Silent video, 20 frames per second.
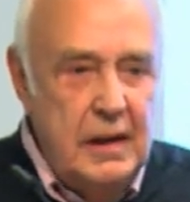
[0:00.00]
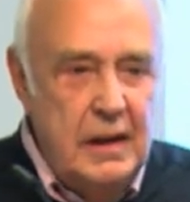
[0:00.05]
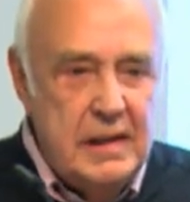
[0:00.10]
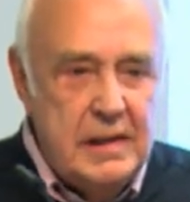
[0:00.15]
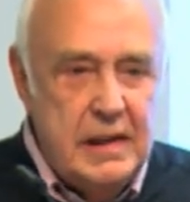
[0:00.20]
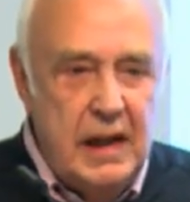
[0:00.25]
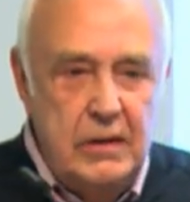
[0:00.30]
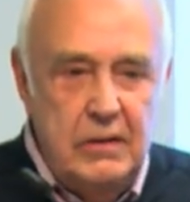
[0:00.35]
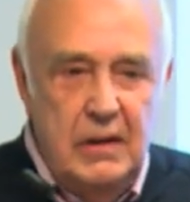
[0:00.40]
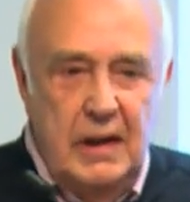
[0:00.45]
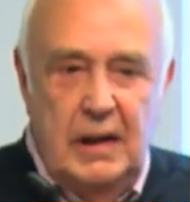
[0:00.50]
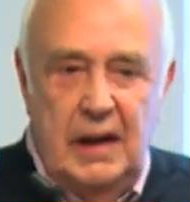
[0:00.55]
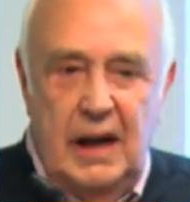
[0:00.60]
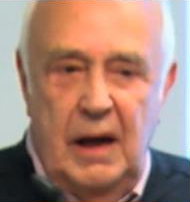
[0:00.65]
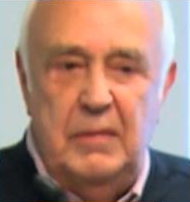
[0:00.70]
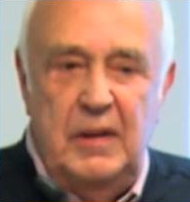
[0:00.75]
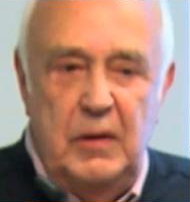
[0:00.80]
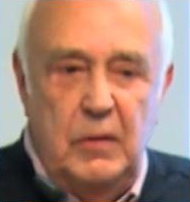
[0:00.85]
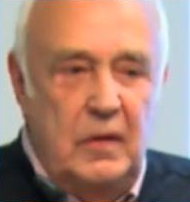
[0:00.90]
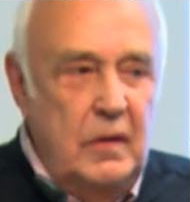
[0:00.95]
So,
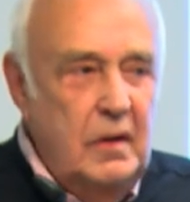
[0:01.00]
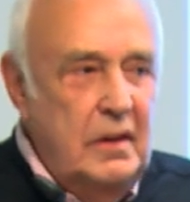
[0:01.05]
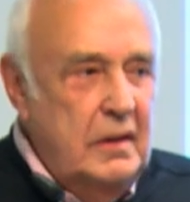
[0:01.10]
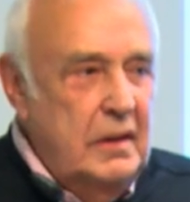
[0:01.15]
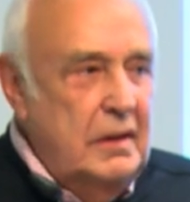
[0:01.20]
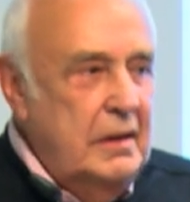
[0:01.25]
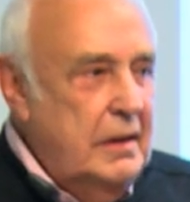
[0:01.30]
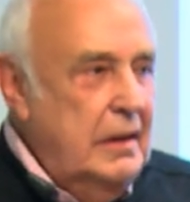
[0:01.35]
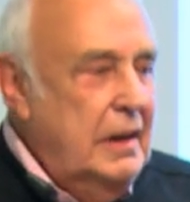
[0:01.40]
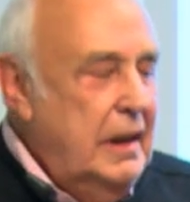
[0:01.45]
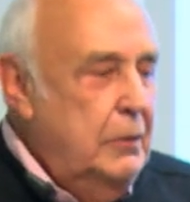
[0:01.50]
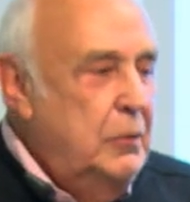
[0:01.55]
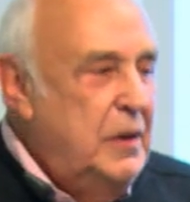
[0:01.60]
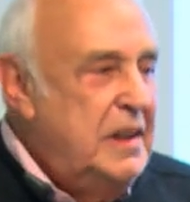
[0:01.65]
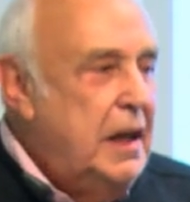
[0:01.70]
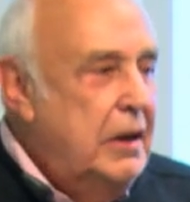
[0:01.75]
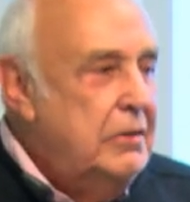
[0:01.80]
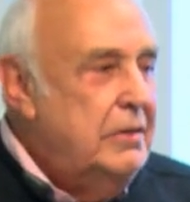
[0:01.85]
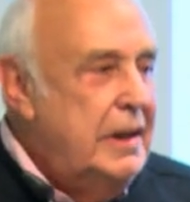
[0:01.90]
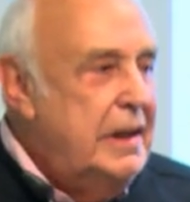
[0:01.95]
I mean, We
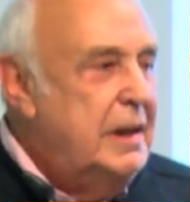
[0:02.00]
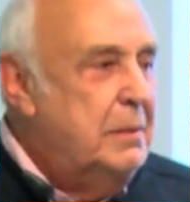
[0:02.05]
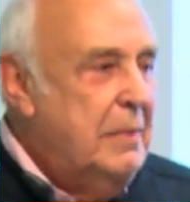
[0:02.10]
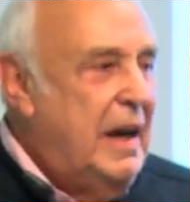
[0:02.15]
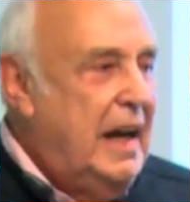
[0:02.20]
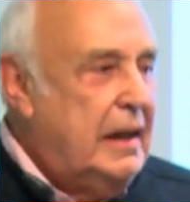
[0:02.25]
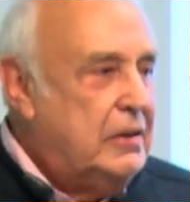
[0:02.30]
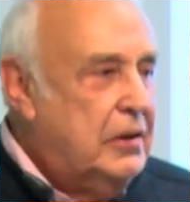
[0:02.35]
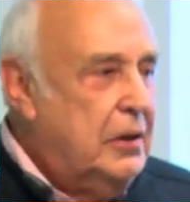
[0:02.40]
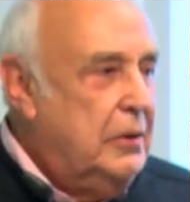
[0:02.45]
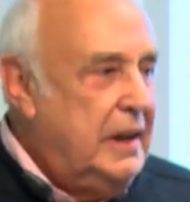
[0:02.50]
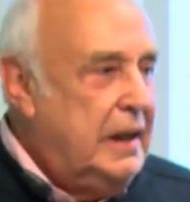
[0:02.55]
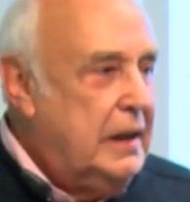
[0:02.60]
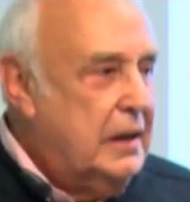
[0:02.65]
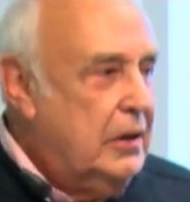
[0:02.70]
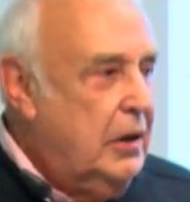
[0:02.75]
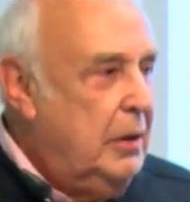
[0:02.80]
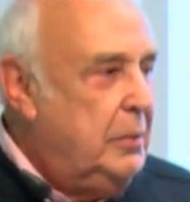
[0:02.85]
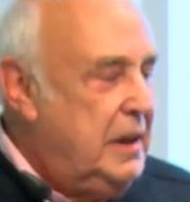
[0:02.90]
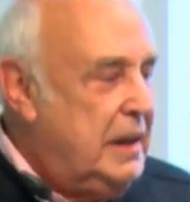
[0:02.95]
don't need
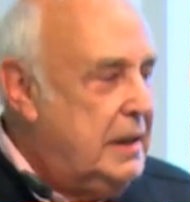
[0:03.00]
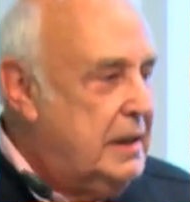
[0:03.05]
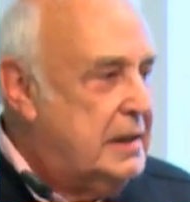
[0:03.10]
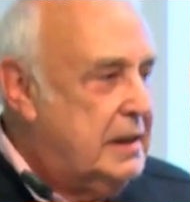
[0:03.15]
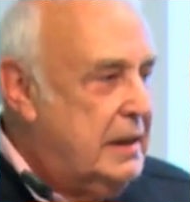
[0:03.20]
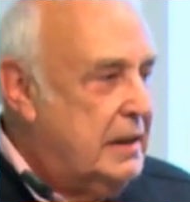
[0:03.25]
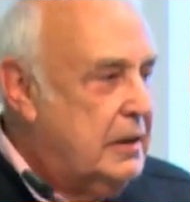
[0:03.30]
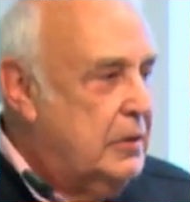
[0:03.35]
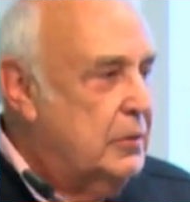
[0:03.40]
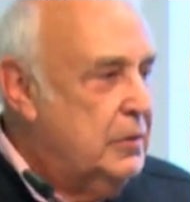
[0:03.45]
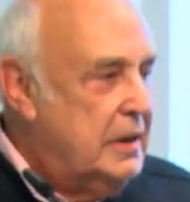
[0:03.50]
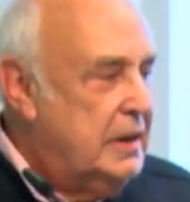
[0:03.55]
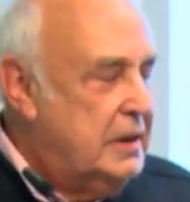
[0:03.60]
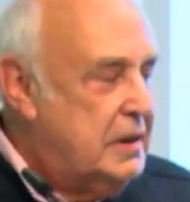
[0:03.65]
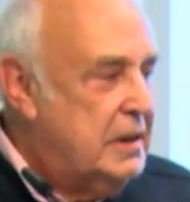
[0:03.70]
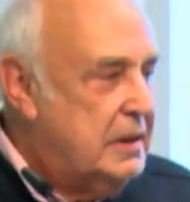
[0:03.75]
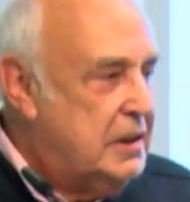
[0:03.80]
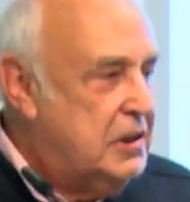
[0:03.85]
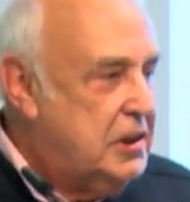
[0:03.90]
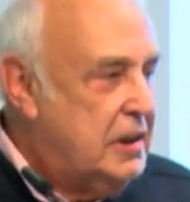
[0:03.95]
macroeconomics, according
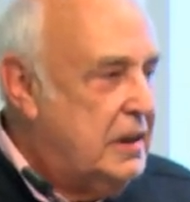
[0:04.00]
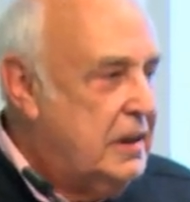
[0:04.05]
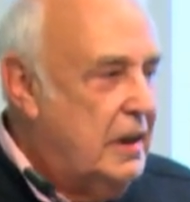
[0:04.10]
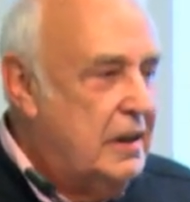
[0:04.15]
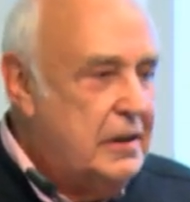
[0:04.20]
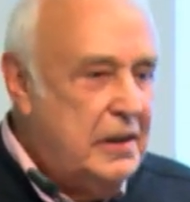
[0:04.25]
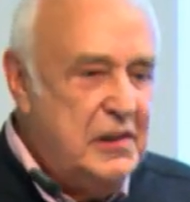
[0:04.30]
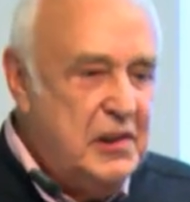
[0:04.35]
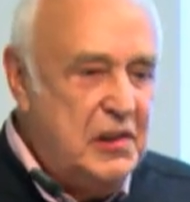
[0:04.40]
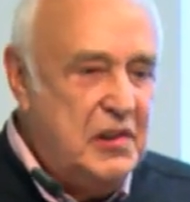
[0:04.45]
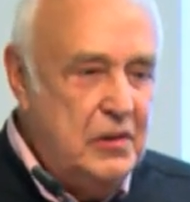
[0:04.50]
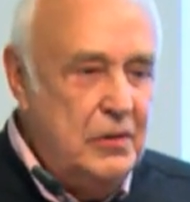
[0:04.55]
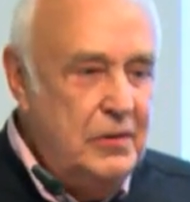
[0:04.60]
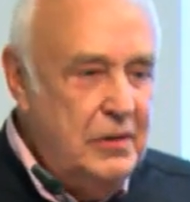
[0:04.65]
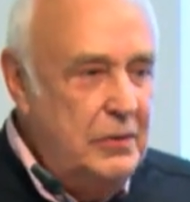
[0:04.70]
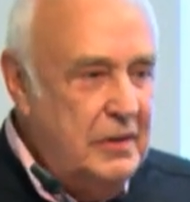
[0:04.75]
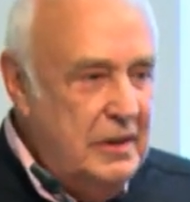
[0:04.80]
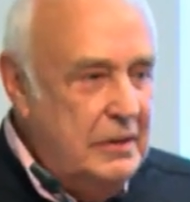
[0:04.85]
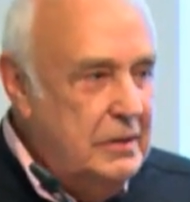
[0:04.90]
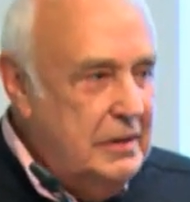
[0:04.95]
to the Chicago
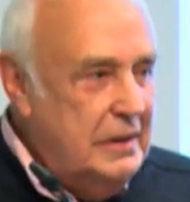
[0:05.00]
School.